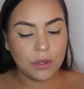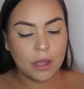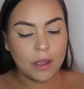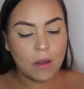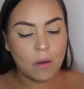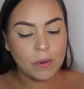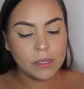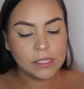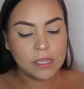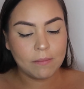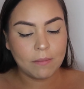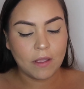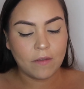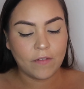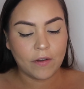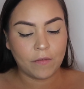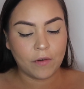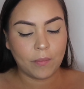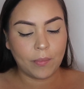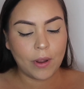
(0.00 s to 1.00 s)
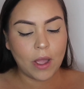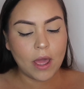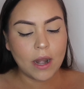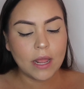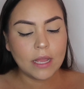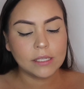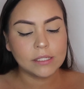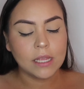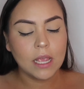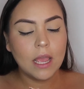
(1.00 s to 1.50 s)
I always have my favorite
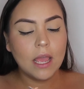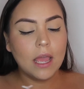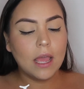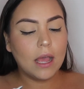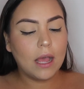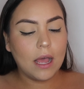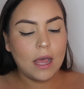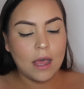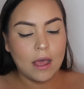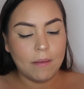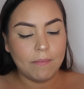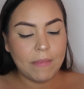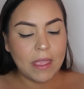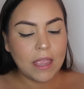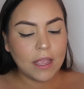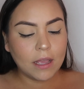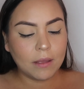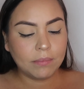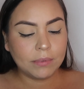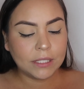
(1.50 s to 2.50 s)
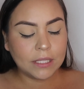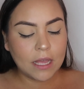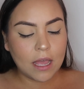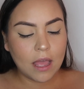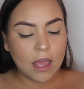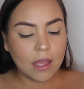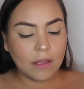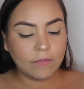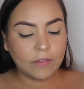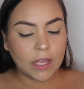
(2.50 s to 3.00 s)
products, makeup
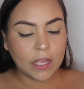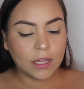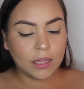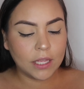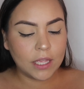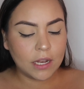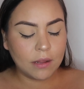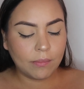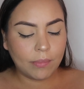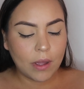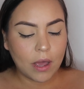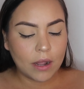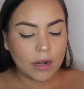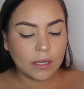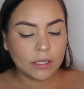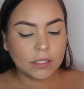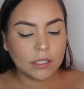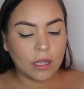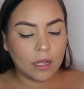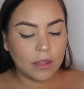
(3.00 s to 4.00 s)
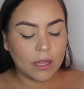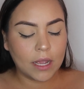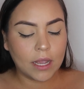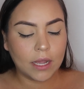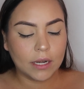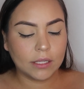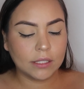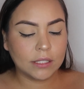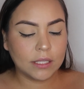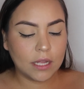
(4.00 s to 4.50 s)
stuff, like cleaning products, all that
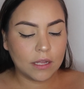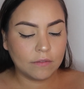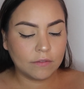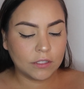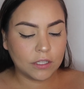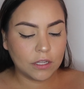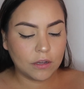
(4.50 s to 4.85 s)
kind of stuff.